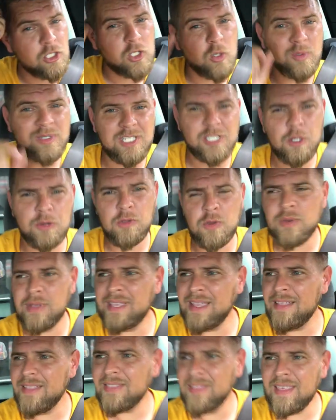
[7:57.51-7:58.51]
So until you
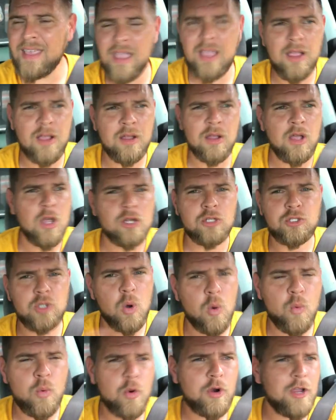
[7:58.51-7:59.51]
get there,
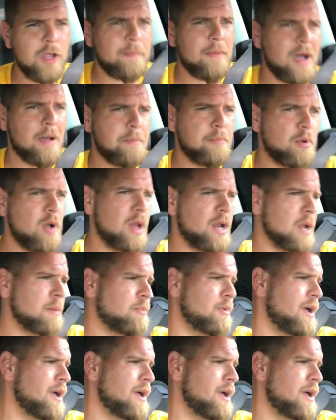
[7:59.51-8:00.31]
don't worry about product